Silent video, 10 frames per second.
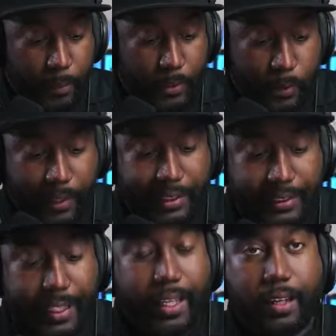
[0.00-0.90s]

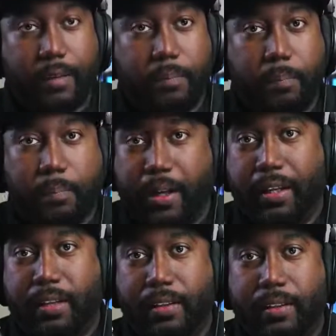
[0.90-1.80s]
22nd,
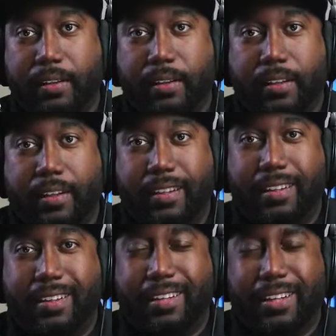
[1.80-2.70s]
buddy.
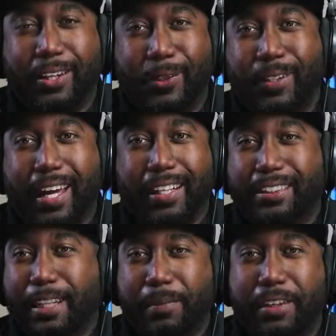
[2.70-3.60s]
You can't just
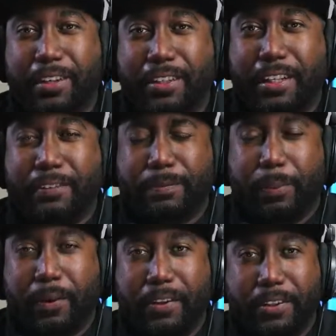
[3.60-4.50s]
come in here and give
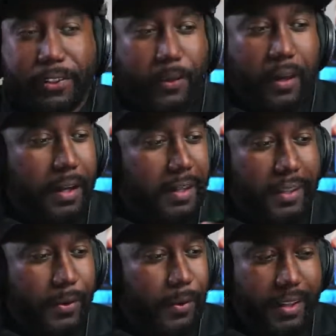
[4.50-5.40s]
spoilers away.
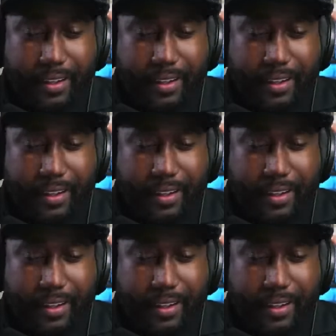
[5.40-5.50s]
What?